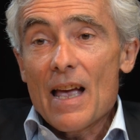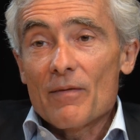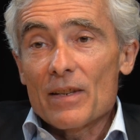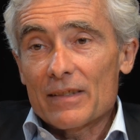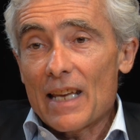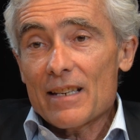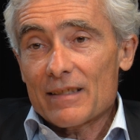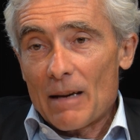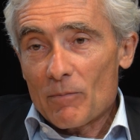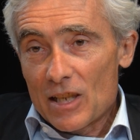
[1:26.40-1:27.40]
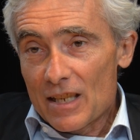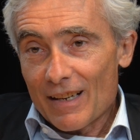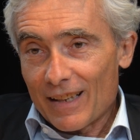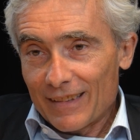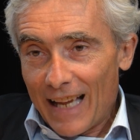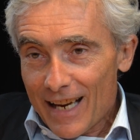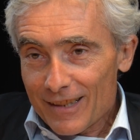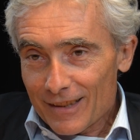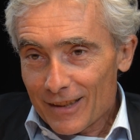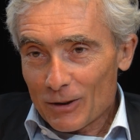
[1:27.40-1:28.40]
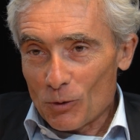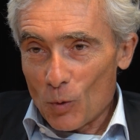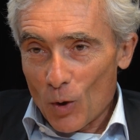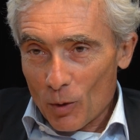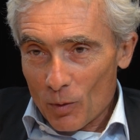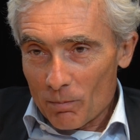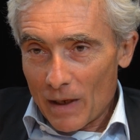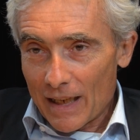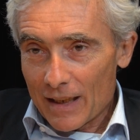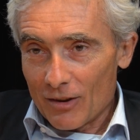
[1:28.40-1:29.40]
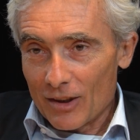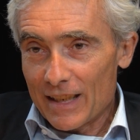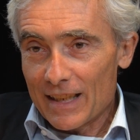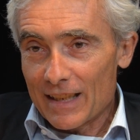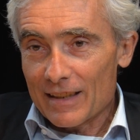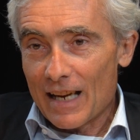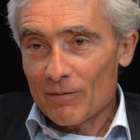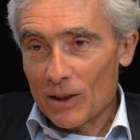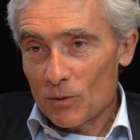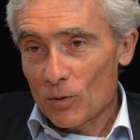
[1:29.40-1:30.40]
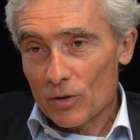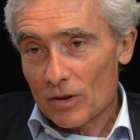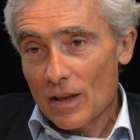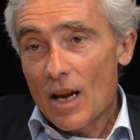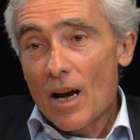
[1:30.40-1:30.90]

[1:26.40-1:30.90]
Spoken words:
these days I'm here at LISER to work with my colleague Jan van Oers